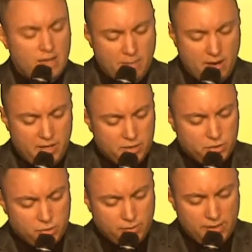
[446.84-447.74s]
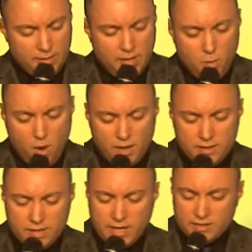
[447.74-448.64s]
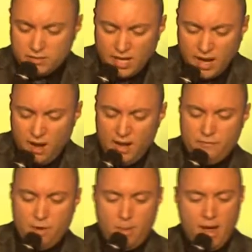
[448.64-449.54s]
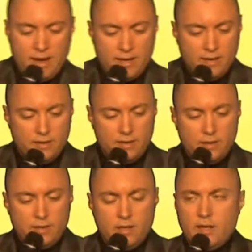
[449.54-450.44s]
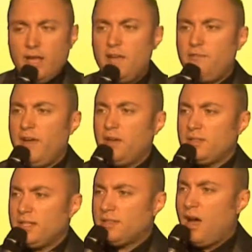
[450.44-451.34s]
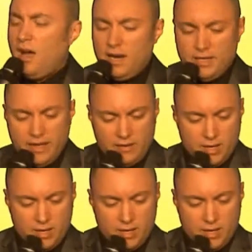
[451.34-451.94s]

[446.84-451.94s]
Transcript: about his dream, he wanted to tell everybody. He felt that God had given